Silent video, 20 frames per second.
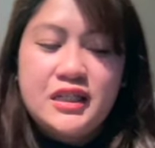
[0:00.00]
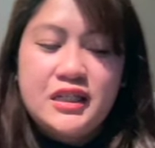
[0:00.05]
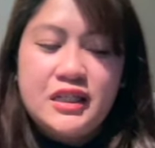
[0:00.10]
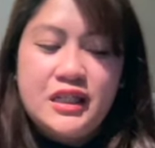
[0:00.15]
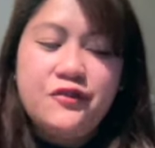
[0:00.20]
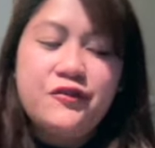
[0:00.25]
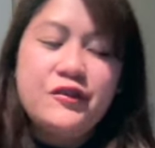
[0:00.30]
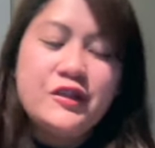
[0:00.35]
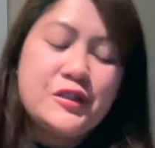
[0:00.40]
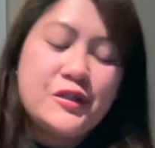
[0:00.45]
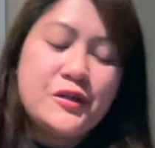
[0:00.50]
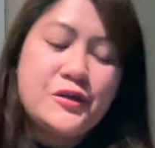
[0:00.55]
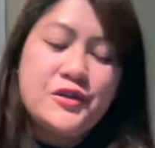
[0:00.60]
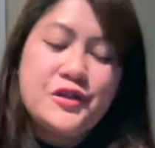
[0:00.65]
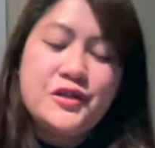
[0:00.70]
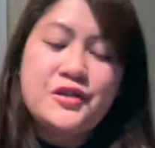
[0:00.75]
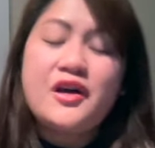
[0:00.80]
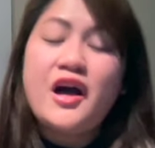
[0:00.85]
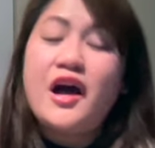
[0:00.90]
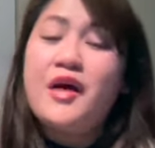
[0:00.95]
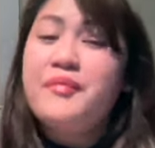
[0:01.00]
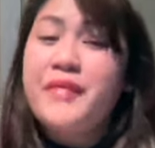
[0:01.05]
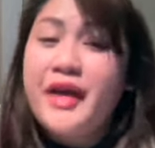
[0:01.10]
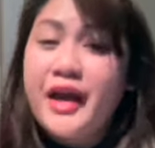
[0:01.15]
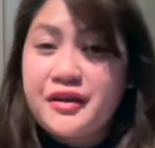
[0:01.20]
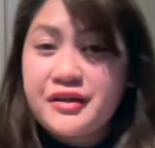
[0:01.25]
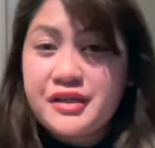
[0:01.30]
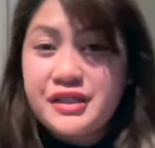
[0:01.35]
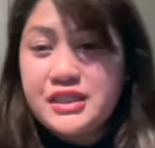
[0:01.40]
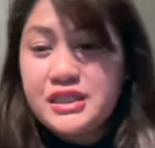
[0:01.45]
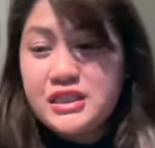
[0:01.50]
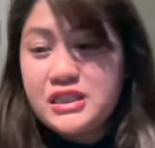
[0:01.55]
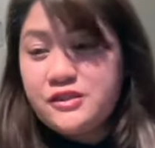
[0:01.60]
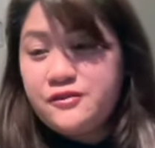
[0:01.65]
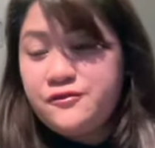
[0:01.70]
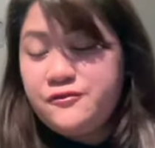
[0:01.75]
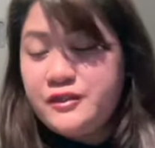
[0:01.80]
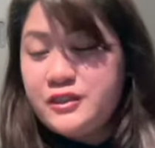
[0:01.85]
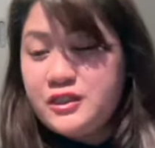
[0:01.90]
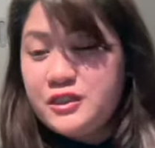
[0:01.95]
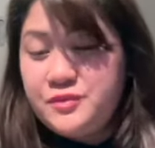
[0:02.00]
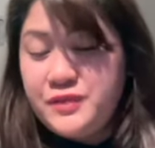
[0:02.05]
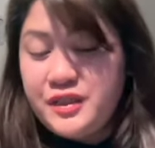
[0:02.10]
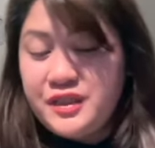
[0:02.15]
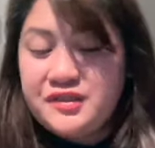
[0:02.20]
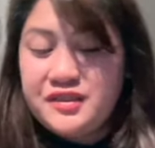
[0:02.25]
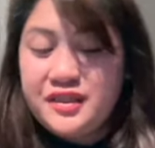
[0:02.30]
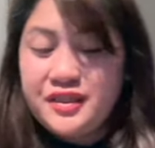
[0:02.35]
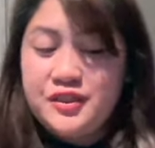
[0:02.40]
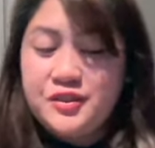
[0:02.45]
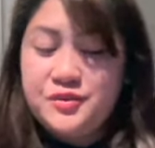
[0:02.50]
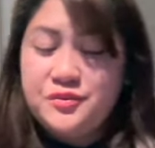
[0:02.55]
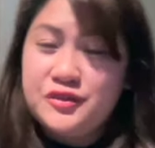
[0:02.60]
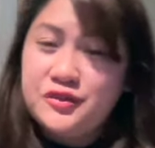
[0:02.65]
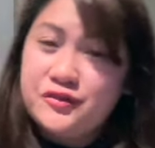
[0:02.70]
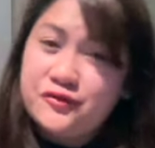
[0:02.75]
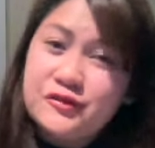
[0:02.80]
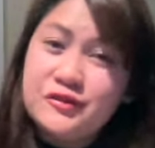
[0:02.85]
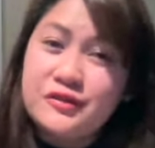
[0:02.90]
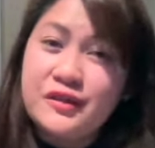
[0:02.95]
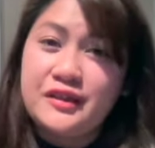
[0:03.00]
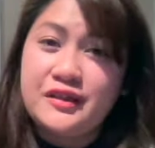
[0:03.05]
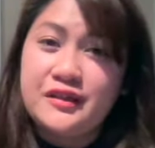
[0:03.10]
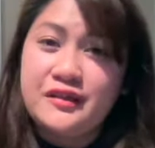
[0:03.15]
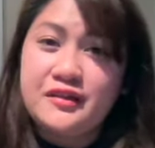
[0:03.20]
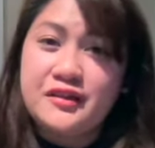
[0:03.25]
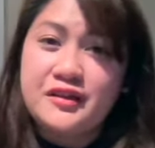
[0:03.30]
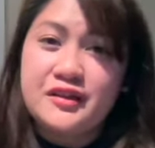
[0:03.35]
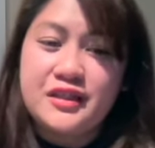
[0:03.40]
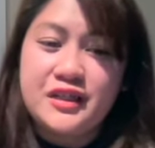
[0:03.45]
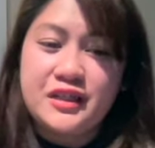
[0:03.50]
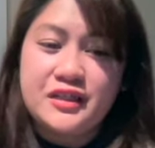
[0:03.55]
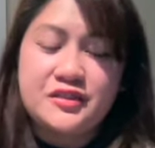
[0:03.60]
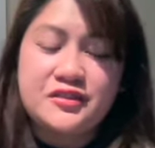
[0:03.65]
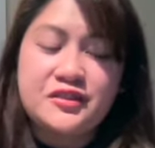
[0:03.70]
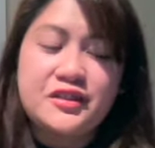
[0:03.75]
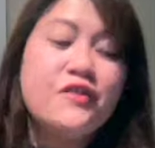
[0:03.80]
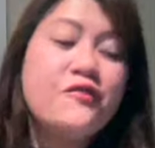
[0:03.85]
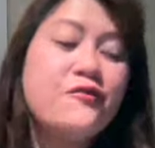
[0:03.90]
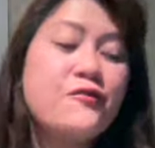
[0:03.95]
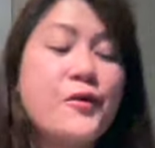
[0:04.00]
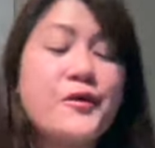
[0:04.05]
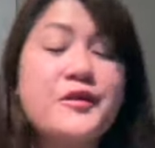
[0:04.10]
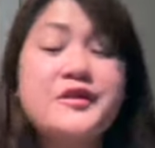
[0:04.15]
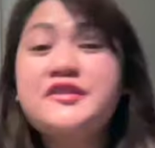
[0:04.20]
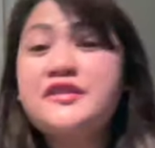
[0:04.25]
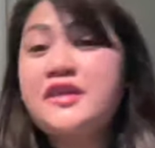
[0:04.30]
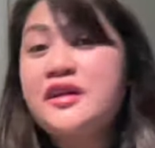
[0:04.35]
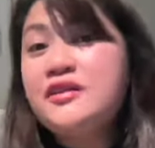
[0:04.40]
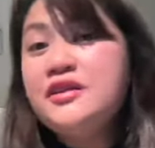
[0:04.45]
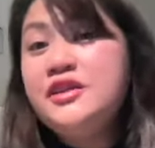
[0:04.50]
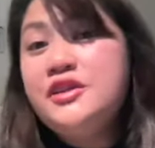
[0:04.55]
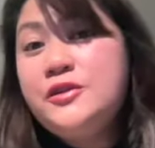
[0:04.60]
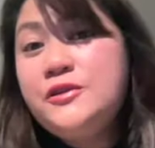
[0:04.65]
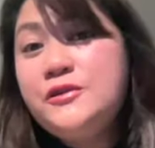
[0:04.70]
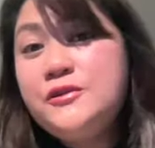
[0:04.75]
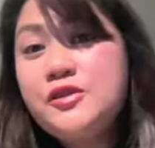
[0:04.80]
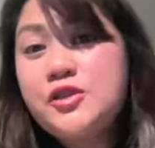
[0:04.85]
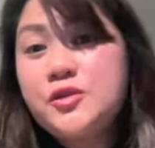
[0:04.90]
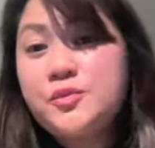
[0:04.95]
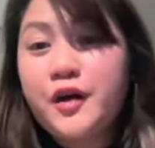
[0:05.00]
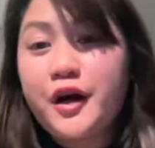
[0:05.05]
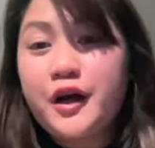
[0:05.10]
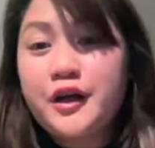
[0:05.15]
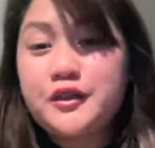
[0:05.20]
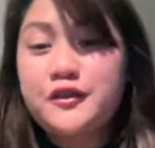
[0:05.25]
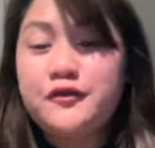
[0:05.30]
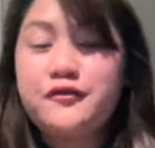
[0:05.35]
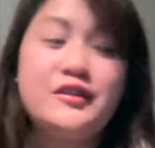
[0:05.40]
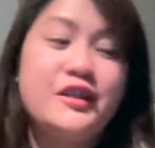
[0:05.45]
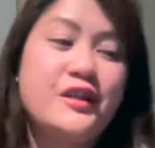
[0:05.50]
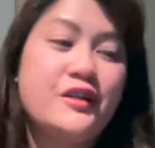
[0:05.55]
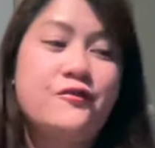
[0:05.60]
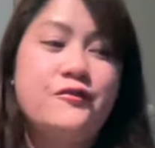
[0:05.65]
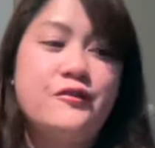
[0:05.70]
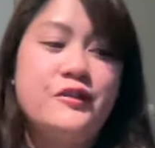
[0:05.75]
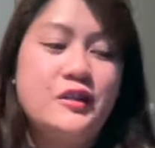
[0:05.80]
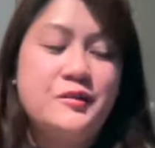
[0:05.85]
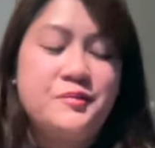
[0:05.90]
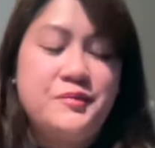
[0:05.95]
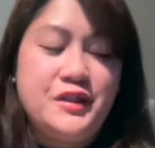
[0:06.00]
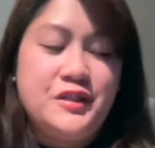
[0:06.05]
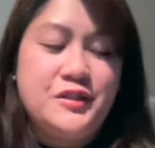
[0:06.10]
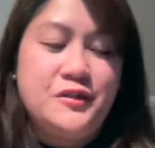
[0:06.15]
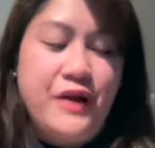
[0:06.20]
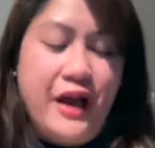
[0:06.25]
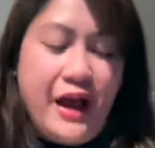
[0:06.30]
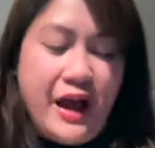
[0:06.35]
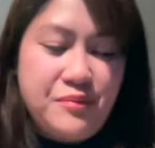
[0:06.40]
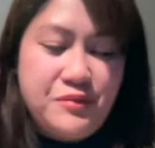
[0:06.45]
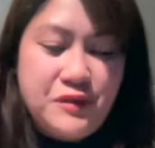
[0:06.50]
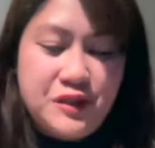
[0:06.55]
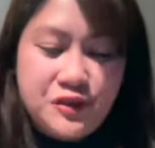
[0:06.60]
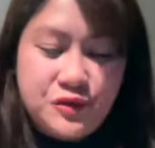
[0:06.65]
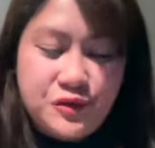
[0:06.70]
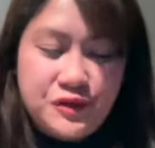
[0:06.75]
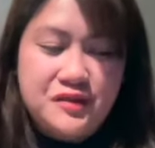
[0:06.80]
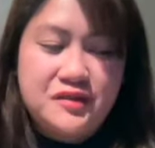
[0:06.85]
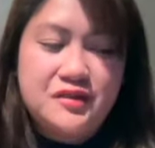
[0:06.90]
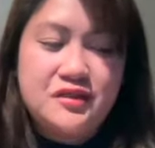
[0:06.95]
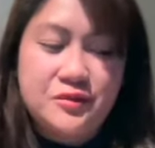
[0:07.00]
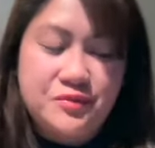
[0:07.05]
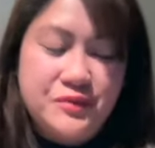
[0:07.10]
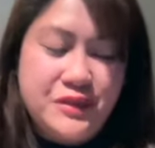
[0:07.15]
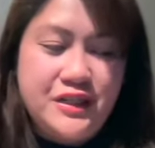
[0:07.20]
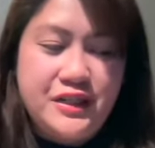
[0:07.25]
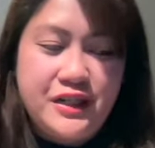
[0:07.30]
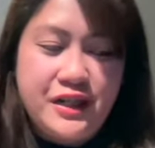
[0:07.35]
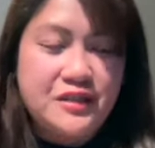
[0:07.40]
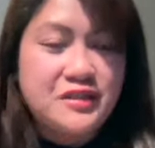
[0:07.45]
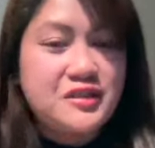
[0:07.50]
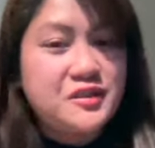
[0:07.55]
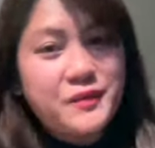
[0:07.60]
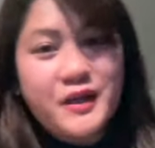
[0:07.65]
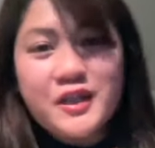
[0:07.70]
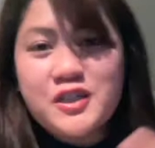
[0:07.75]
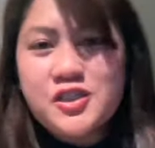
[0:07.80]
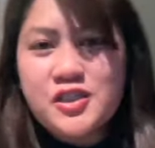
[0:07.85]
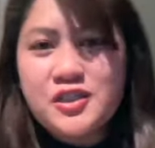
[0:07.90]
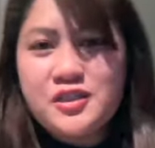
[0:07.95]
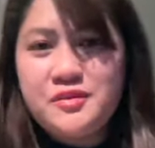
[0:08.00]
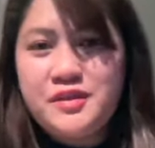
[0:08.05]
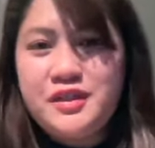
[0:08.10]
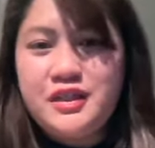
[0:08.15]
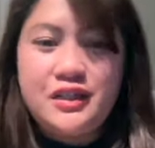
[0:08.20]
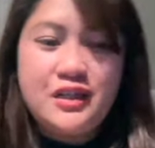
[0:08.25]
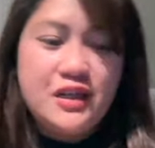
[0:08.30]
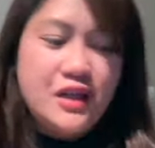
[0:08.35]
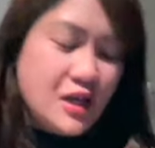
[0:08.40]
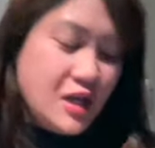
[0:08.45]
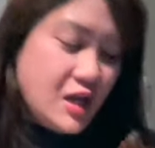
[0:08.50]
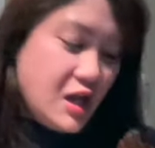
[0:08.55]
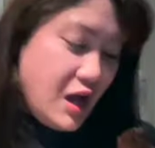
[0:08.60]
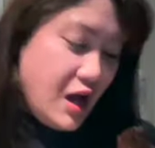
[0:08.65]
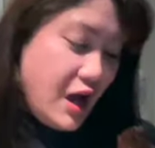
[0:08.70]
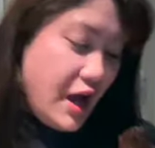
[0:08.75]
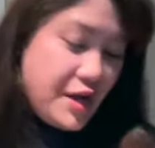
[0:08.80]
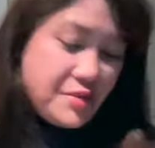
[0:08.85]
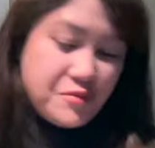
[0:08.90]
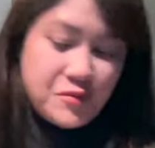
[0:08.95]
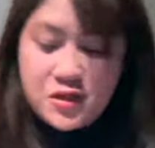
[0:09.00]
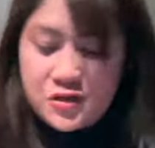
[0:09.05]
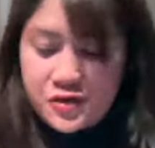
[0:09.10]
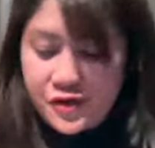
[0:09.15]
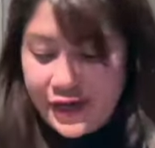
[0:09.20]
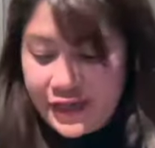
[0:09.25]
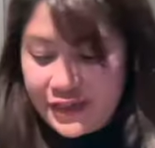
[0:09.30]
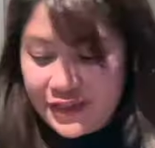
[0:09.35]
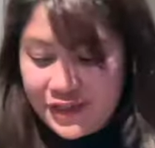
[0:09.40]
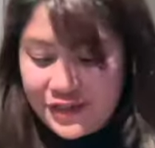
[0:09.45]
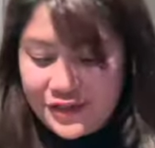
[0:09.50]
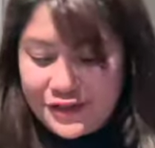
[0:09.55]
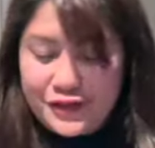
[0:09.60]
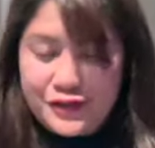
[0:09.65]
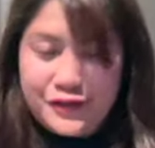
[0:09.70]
Even though you got married in the Philippines and you moved to another country, of course, a huge part of their Filipino habits would still be there. Especially me, I'm already,